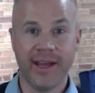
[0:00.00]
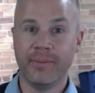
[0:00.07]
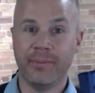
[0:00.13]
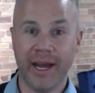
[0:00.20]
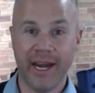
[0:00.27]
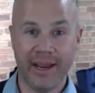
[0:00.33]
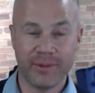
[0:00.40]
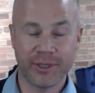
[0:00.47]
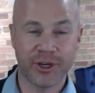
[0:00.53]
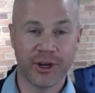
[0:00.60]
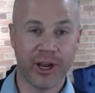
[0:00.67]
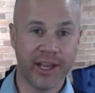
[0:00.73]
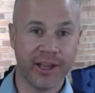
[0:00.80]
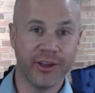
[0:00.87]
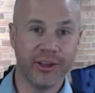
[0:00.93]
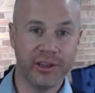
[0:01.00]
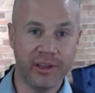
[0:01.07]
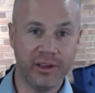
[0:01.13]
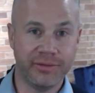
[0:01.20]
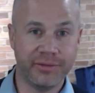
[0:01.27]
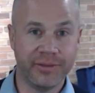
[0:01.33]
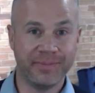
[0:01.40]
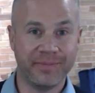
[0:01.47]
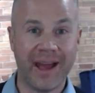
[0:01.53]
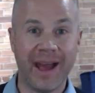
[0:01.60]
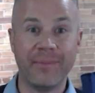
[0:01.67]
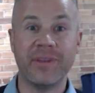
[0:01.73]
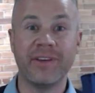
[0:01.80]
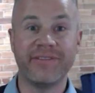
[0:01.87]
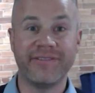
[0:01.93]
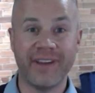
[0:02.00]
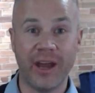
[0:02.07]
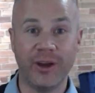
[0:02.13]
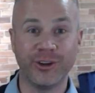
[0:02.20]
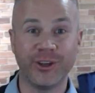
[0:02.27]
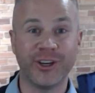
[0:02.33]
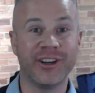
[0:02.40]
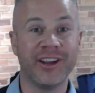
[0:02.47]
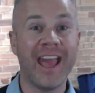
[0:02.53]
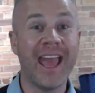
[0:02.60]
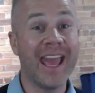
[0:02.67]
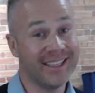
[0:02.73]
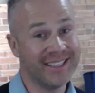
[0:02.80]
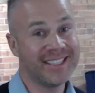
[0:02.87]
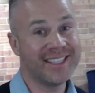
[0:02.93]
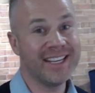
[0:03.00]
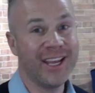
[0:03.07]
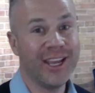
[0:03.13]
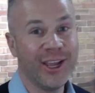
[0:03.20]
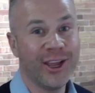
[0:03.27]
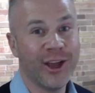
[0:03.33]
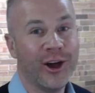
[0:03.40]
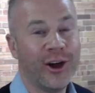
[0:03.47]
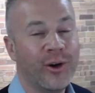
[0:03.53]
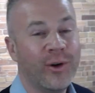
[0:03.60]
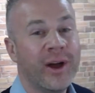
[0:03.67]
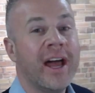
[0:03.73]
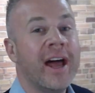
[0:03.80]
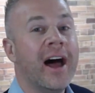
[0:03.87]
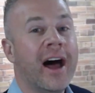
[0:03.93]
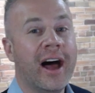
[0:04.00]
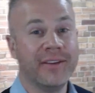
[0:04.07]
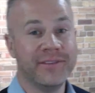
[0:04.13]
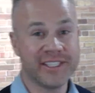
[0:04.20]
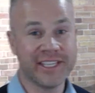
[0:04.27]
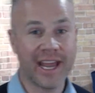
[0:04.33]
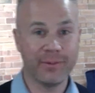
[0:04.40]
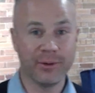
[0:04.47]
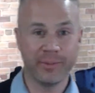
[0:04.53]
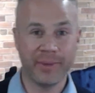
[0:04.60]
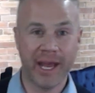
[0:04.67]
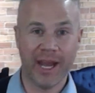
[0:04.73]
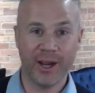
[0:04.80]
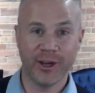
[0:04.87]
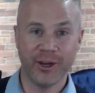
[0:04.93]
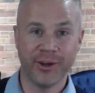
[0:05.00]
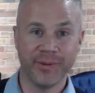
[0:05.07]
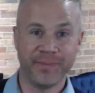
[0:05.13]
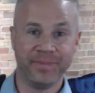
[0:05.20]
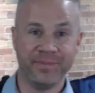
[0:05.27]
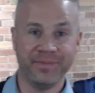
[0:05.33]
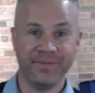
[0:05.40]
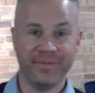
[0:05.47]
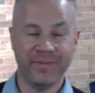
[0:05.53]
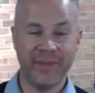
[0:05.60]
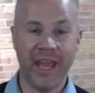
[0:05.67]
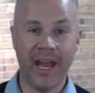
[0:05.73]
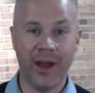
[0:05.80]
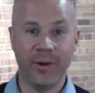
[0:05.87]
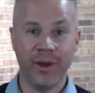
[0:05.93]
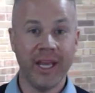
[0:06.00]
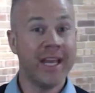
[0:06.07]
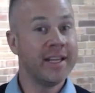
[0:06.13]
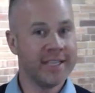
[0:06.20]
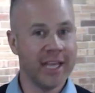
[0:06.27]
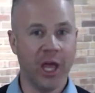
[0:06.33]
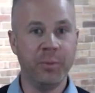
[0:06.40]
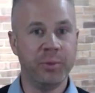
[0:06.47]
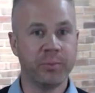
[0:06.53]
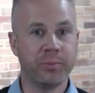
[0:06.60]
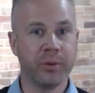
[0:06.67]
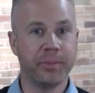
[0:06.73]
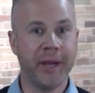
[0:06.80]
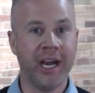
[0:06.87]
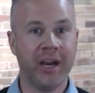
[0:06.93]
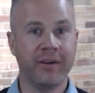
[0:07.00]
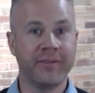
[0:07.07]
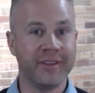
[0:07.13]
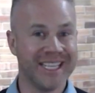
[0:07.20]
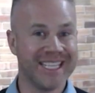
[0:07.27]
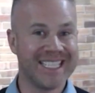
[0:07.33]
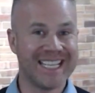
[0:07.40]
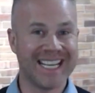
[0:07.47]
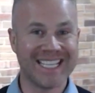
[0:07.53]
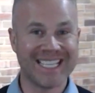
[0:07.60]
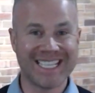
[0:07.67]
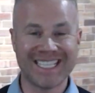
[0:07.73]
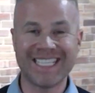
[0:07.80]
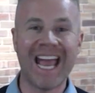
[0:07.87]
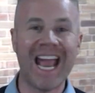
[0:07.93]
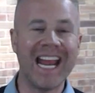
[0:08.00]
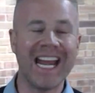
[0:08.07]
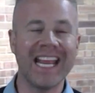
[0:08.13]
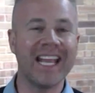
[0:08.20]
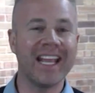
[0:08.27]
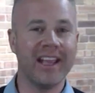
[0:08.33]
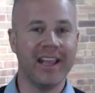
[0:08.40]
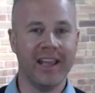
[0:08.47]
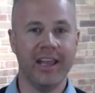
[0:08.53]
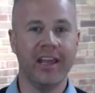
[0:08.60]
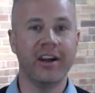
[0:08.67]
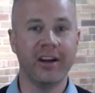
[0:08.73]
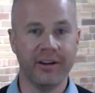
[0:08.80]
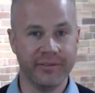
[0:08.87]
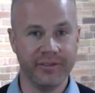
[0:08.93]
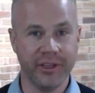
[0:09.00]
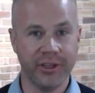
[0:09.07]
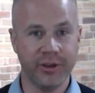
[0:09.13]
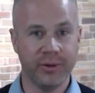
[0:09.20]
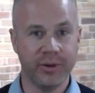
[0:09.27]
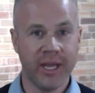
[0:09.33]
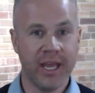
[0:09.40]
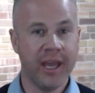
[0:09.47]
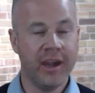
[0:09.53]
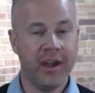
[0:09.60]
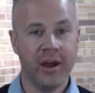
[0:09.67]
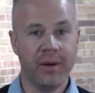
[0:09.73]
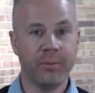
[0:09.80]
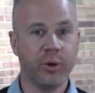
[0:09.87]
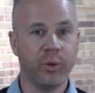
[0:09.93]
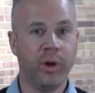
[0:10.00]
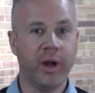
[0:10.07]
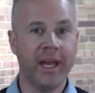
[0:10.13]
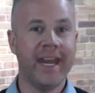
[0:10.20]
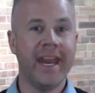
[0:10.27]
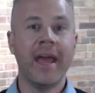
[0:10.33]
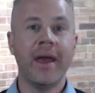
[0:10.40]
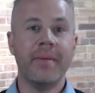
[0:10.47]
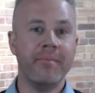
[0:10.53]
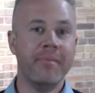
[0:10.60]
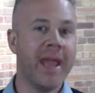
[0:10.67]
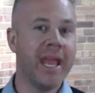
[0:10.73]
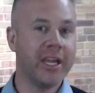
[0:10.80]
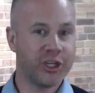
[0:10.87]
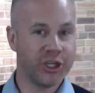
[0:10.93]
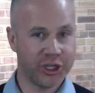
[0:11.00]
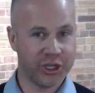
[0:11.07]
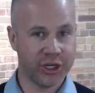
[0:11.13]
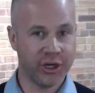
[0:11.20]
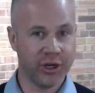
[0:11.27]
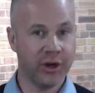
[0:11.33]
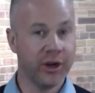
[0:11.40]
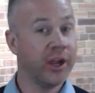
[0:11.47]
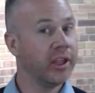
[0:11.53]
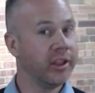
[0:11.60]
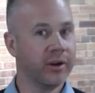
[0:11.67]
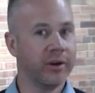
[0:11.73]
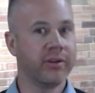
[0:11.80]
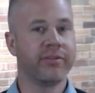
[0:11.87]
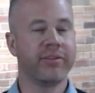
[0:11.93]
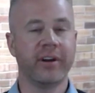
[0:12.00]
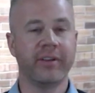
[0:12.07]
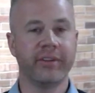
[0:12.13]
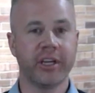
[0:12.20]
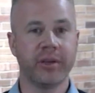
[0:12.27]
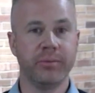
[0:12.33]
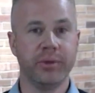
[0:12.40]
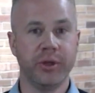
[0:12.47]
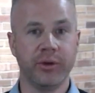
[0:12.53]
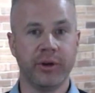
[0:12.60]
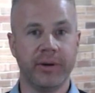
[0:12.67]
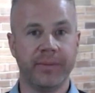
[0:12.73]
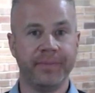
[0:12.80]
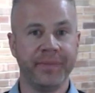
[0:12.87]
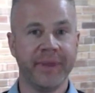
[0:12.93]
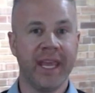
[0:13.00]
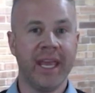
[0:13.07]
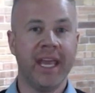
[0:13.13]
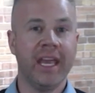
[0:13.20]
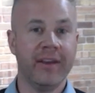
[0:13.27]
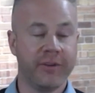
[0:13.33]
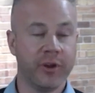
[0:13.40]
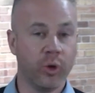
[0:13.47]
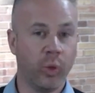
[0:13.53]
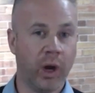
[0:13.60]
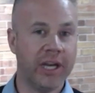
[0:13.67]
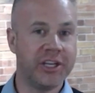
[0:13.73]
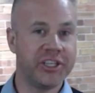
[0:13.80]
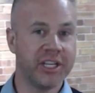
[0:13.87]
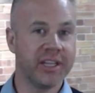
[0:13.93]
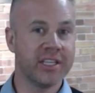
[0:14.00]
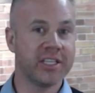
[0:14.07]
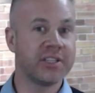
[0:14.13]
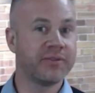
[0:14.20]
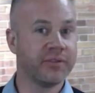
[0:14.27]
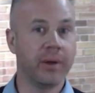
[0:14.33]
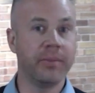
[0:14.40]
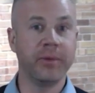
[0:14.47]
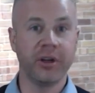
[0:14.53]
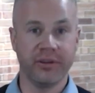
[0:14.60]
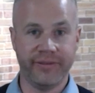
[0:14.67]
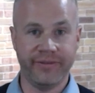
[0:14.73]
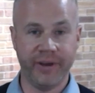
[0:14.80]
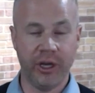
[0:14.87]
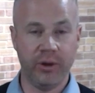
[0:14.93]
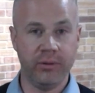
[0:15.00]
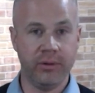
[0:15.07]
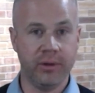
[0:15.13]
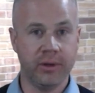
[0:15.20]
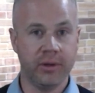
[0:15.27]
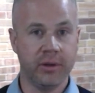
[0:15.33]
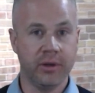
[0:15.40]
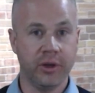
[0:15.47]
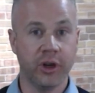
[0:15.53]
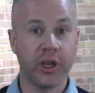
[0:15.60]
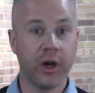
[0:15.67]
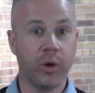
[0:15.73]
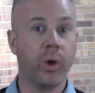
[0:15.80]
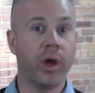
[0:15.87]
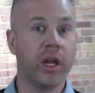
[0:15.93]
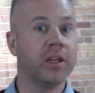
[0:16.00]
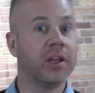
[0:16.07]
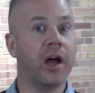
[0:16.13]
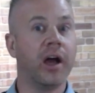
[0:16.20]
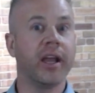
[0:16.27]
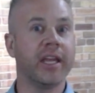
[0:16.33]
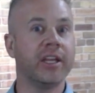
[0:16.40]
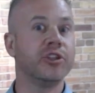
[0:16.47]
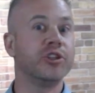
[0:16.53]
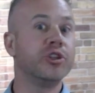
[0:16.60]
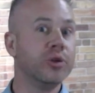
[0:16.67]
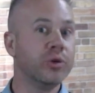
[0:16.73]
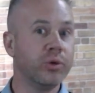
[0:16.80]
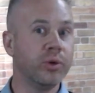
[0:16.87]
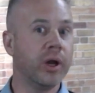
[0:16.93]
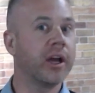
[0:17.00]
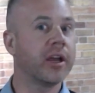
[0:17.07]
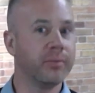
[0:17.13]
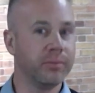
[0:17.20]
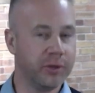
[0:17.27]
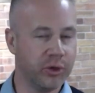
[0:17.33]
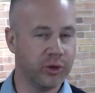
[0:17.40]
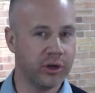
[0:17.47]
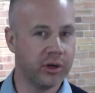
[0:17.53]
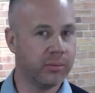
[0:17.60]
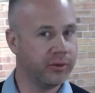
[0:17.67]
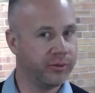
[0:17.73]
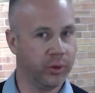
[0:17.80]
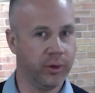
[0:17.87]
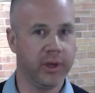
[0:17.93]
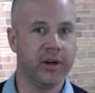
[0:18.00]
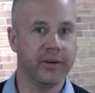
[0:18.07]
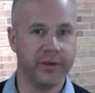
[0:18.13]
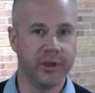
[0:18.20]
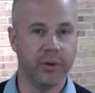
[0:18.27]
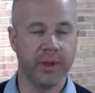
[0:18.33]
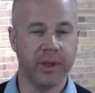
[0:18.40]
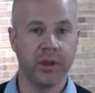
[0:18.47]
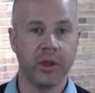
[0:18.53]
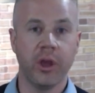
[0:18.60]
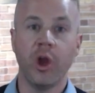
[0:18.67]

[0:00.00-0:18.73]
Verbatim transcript: My name's Craig Goodliffe. I'm the founder and CEO of Cyberbacker. Now, to help you prepare for this exciting interview, number one, make sure you're in front of a computer. If you're watching this from your phone, you're gonna wanna log in to a computer before interviewing.